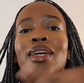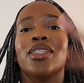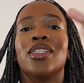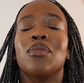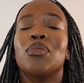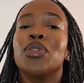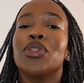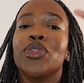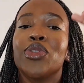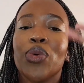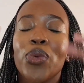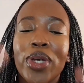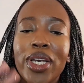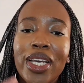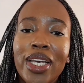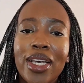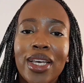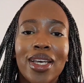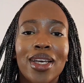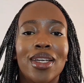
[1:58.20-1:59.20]
Number
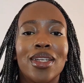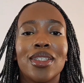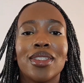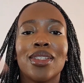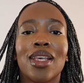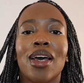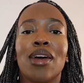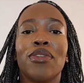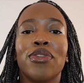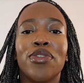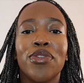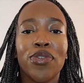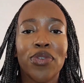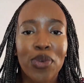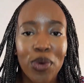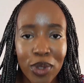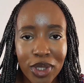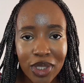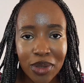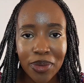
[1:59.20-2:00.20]
three, it is
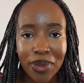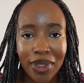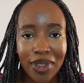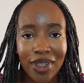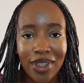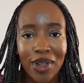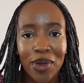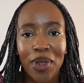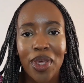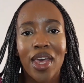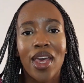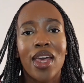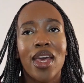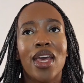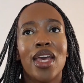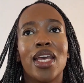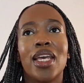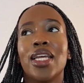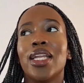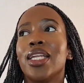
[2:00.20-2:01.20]
affordable.
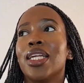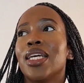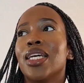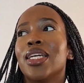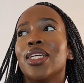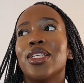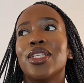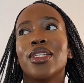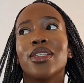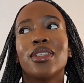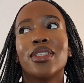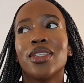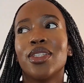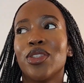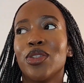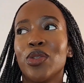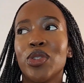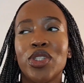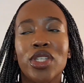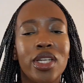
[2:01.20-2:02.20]
Okay,
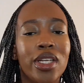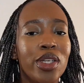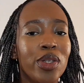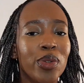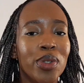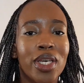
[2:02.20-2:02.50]
usually you